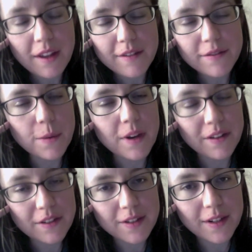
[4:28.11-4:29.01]
for
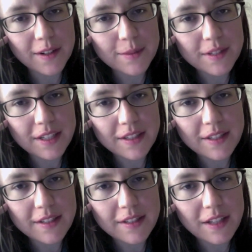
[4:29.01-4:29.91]
whatever
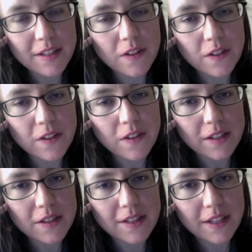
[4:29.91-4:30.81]
circumstances, and that's certainly
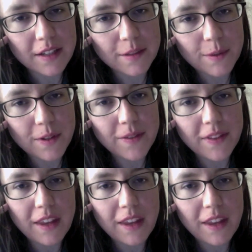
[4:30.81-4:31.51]
understandable.